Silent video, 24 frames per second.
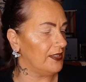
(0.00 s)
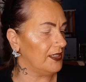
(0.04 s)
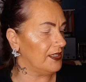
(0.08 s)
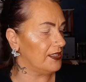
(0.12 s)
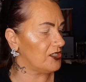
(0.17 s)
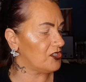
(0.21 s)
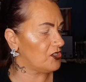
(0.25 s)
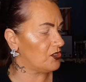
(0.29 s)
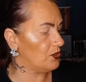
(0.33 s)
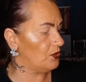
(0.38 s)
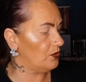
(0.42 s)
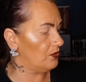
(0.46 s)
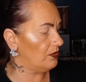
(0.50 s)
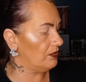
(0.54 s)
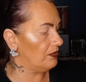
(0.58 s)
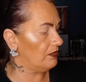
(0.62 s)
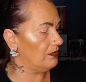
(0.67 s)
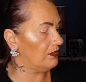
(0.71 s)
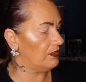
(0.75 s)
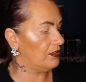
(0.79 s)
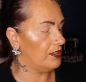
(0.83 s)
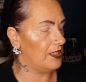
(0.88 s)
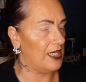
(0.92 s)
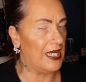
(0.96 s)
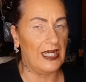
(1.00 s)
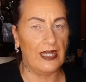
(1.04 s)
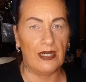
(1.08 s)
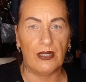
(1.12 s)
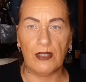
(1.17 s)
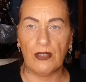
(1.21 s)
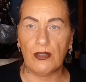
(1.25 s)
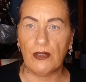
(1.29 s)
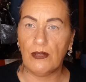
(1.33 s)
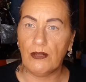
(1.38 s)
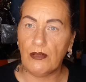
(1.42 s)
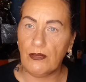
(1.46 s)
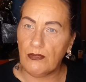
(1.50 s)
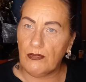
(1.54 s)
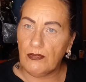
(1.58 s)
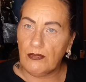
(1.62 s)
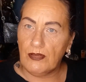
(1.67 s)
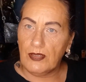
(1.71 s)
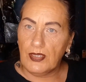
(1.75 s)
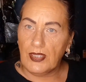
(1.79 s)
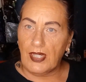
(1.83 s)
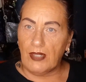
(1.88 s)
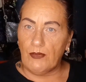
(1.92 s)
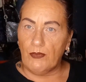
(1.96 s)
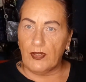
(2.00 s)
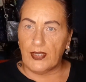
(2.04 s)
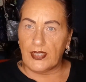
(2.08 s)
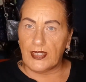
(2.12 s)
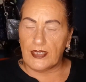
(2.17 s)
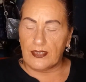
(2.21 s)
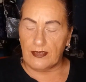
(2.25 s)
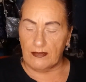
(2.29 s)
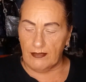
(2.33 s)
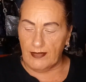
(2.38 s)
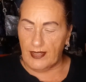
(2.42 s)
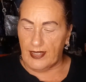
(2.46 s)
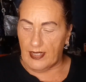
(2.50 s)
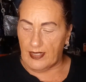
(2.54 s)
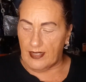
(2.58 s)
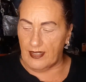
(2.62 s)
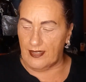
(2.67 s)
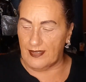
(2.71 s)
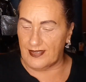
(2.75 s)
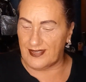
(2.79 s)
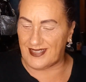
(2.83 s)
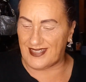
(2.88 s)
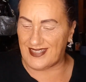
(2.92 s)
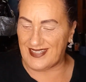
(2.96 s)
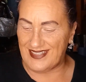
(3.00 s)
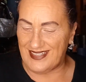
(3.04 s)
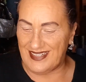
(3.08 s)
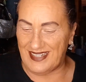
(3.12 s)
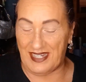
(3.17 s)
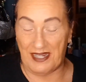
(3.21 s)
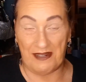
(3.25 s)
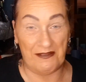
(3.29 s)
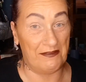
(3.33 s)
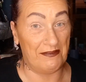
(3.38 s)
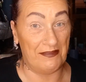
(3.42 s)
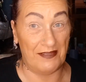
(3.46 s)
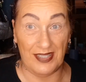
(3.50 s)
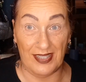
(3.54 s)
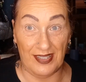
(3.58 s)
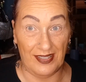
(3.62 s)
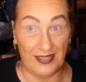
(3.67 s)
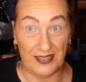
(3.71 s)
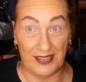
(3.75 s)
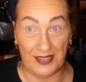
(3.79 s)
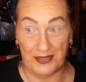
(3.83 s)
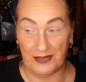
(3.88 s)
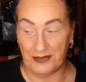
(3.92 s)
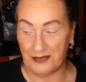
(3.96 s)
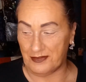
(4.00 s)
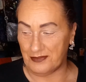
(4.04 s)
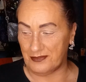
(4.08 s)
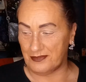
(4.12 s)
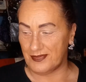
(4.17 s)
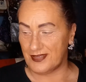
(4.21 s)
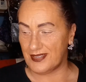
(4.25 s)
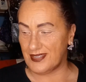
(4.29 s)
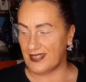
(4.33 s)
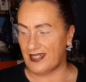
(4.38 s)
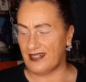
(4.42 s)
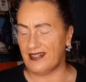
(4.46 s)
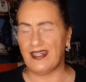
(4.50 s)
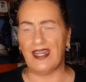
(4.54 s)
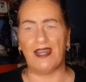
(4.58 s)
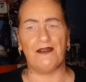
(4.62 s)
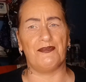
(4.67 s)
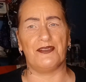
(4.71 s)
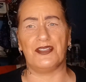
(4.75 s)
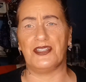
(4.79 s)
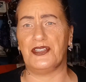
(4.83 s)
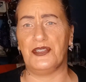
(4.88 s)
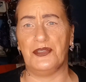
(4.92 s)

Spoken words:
really sure how I want to do this. I really don't. I never